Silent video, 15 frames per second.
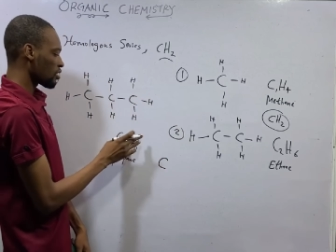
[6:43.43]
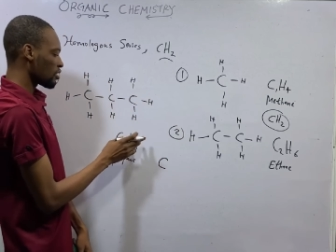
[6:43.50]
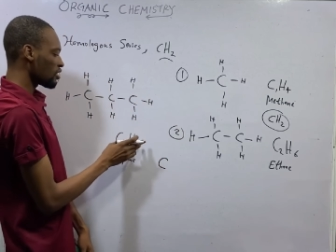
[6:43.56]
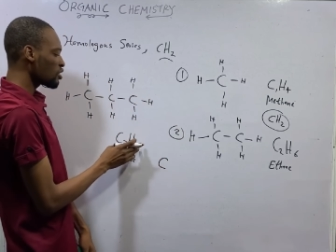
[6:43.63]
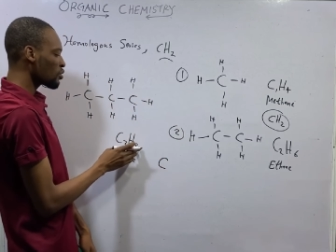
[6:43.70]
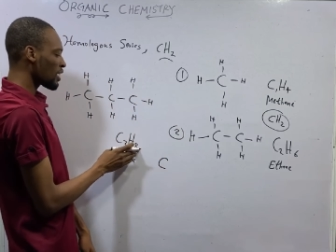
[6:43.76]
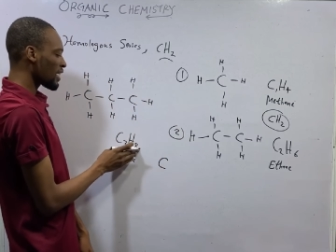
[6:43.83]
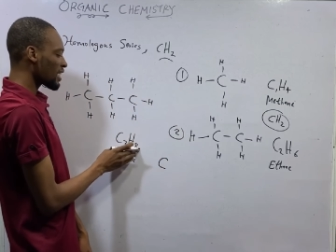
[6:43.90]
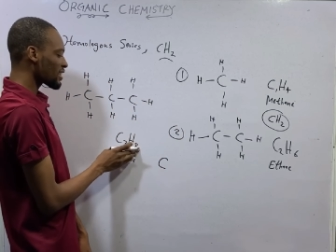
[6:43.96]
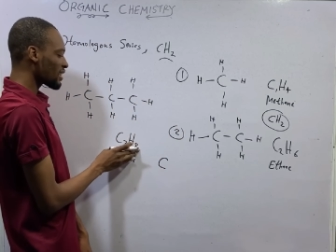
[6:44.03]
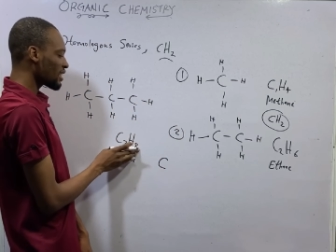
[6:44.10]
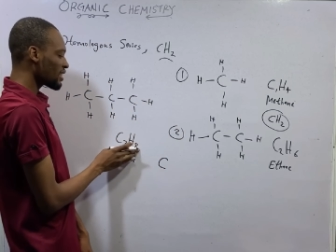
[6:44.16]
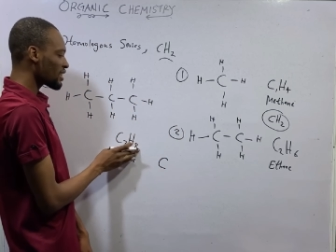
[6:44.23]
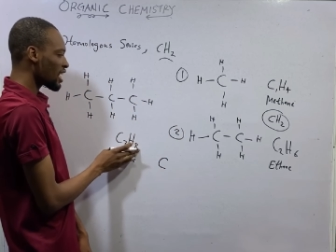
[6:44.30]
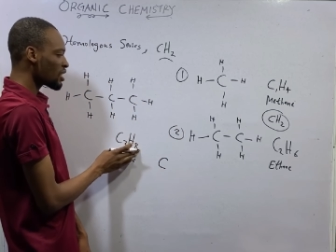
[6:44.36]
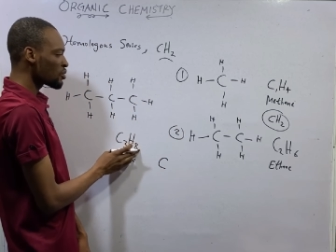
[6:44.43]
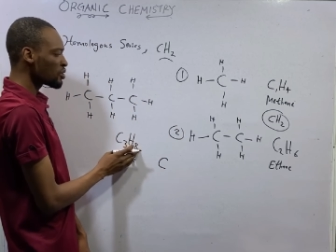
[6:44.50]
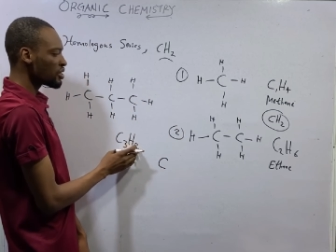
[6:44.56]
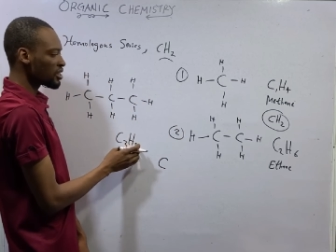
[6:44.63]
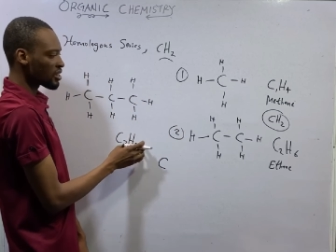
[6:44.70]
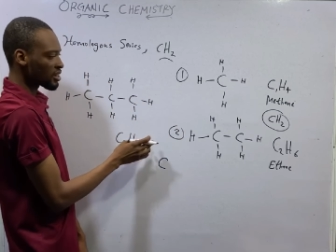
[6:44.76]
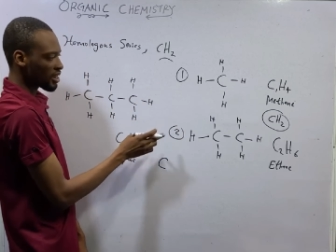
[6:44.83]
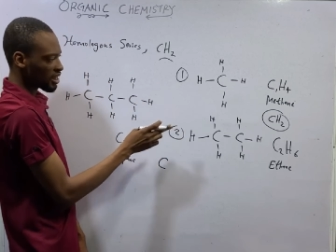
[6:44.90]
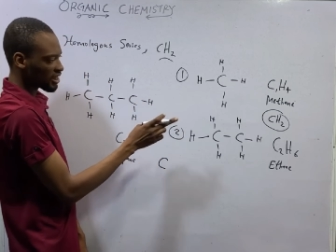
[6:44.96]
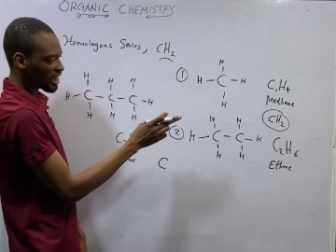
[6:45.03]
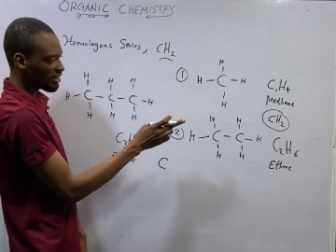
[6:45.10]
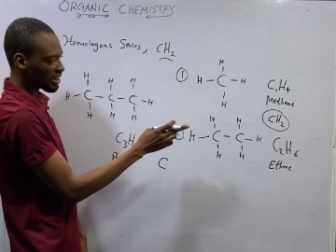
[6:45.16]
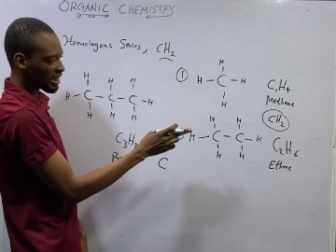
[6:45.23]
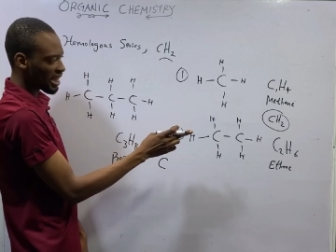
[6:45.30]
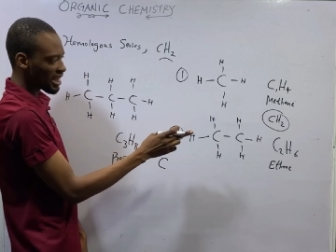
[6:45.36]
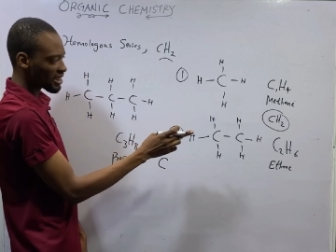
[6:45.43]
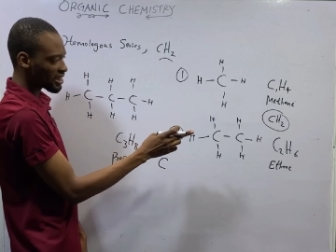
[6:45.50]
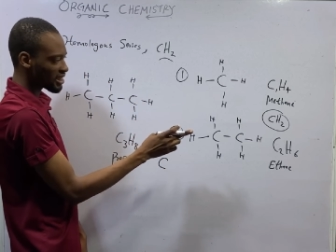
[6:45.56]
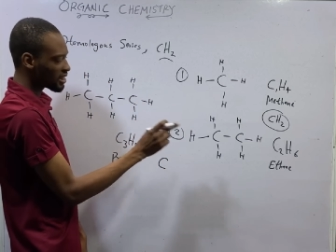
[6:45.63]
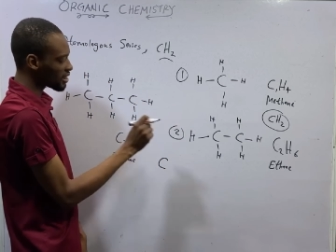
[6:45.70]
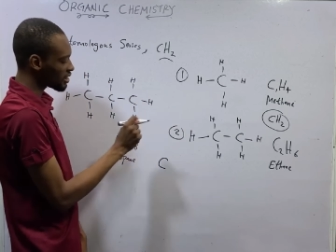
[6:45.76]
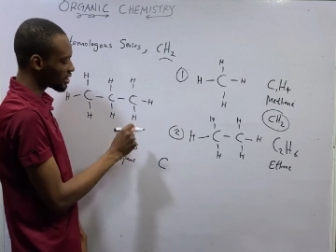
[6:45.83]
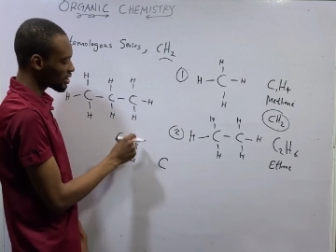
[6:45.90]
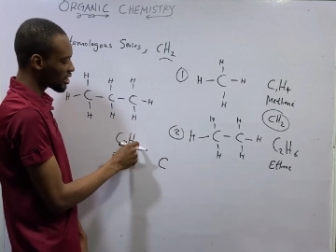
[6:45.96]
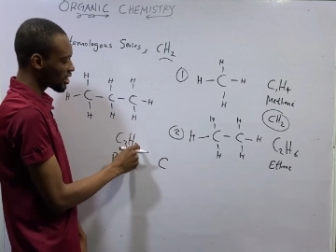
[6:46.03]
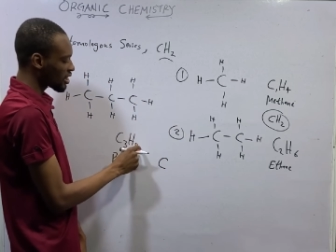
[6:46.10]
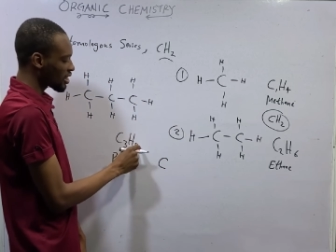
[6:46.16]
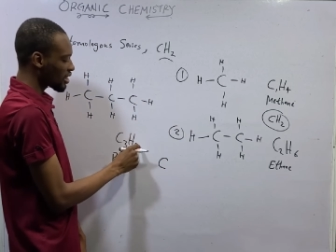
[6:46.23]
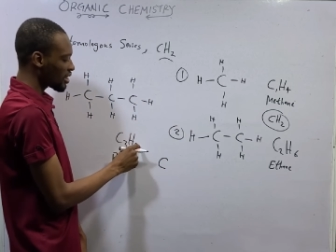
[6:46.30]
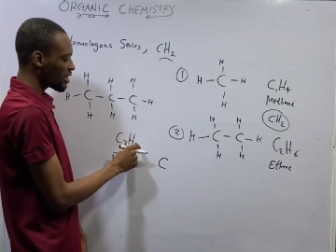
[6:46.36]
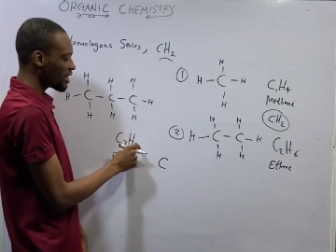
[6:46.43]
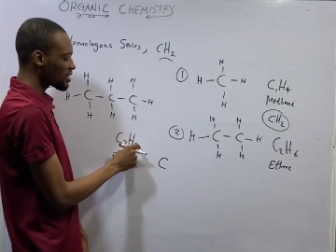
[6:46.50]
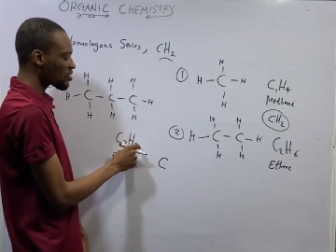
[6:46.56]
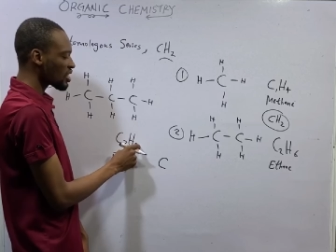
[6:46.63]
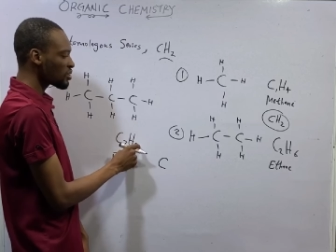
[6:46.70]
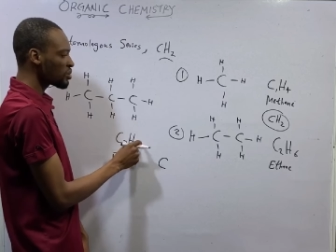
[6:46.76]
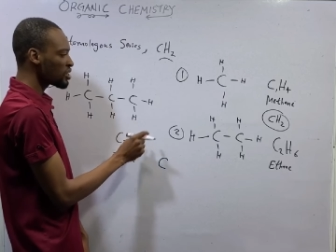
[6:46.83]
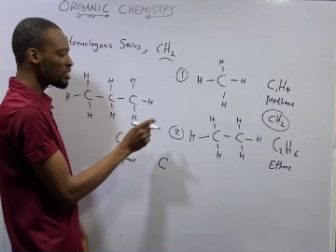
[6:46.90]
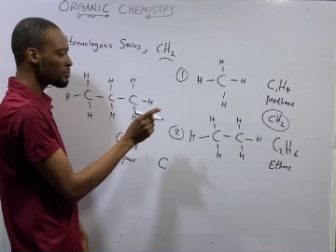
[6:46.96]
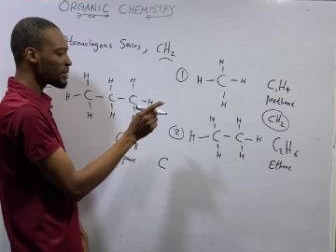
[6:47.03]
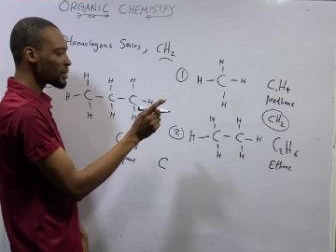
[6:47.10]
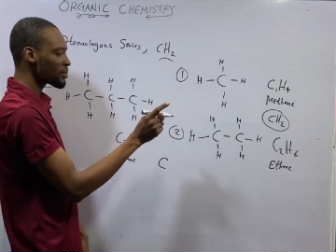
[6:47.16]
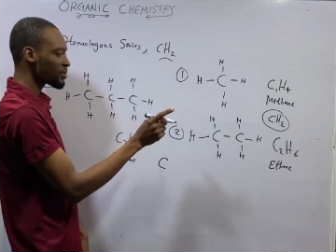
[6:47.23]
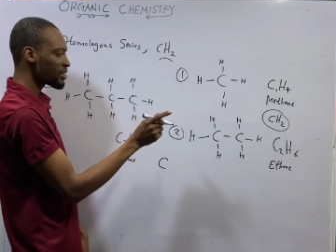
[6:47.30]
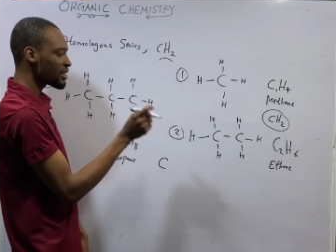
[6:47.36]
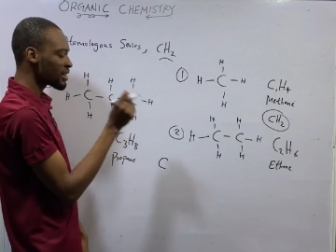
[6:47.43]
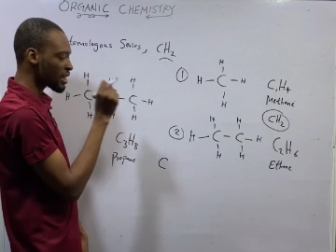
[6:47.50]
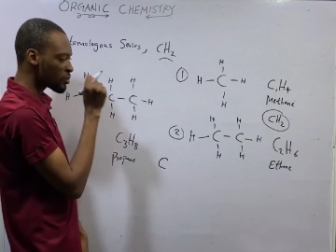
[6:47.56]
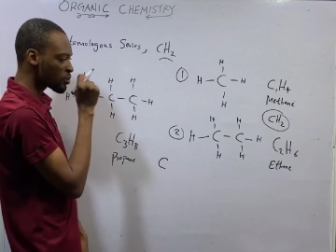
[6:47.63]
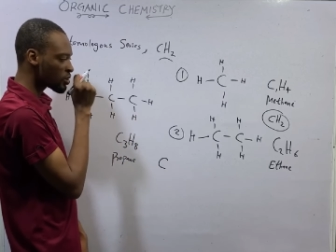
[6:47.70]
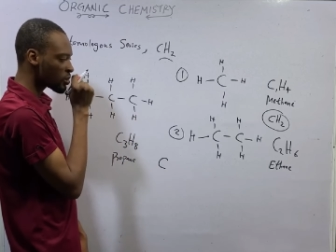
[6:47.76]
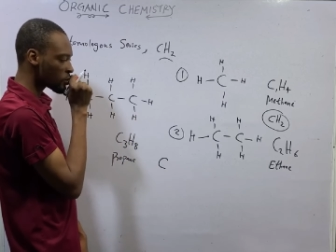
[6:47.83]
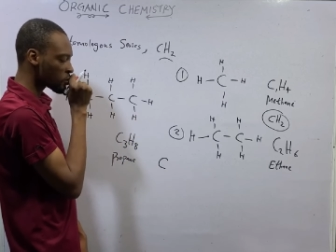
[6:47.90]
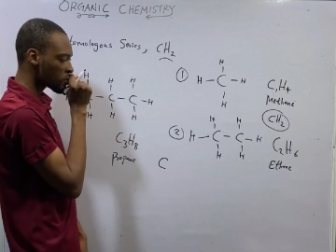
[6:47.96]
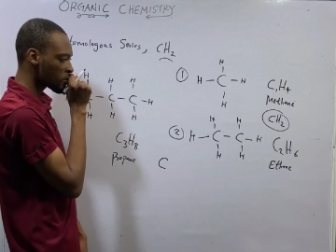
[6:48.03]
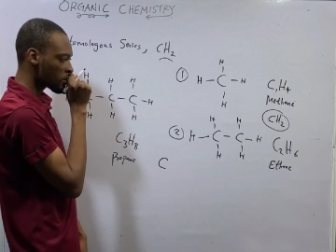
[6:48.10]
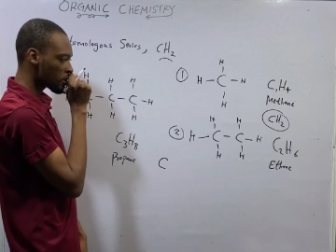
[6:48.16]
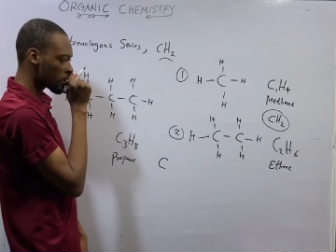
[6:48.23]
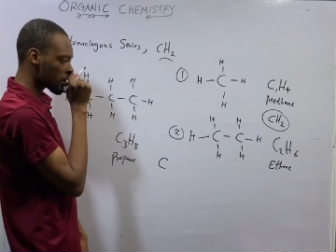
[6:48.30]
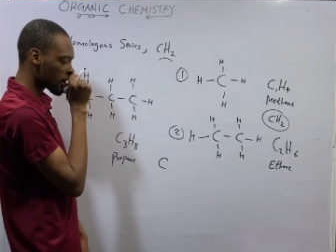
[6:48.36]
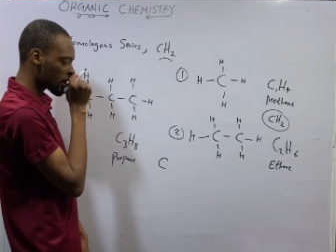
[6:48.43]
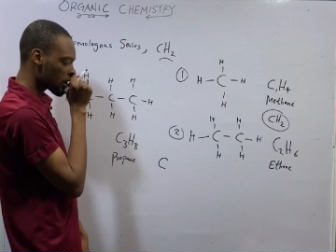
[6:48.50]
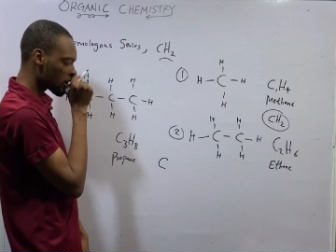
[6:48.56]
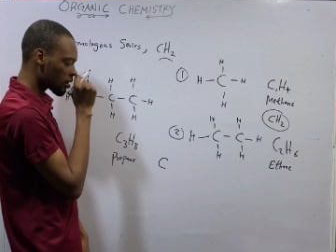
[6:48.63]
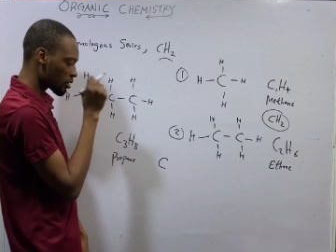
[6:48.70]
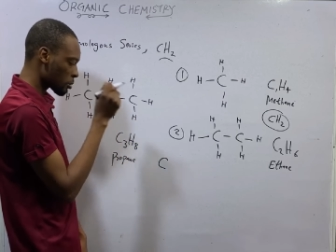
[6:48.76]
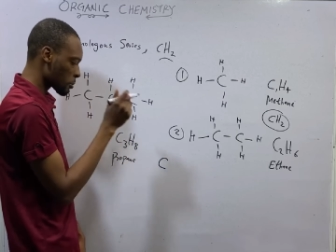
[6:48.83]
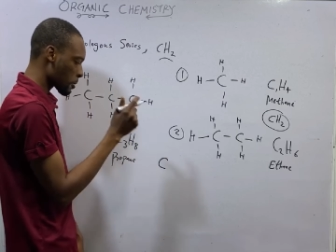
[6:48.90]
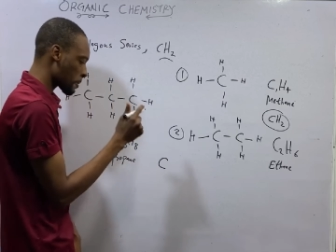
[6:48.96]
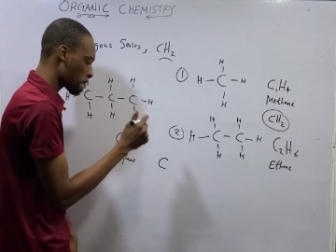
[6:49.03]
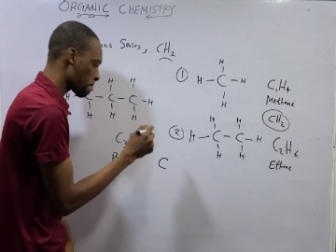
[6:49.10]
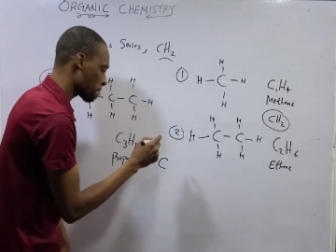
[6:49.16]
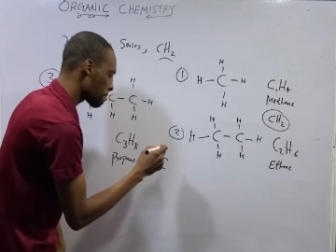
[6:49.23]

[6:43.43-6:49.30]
This one has eight hydrogen and that one has six. eight hydrogen minus six hydrogen, that is our